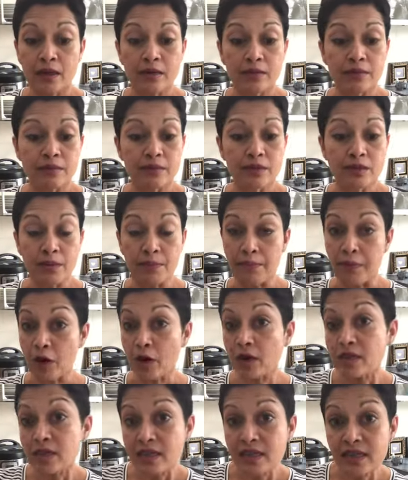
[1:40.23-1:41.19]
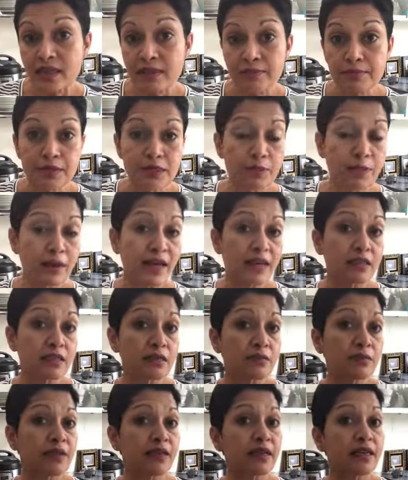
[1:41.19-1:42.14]
some parsnips,
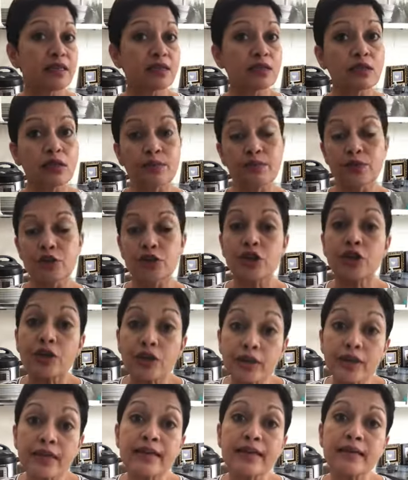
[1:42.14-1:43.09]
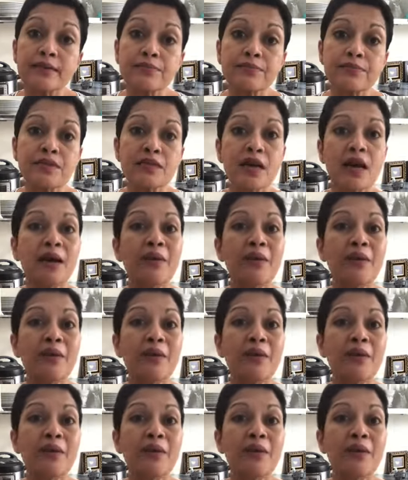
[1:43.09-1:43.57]
possibly, some turnips,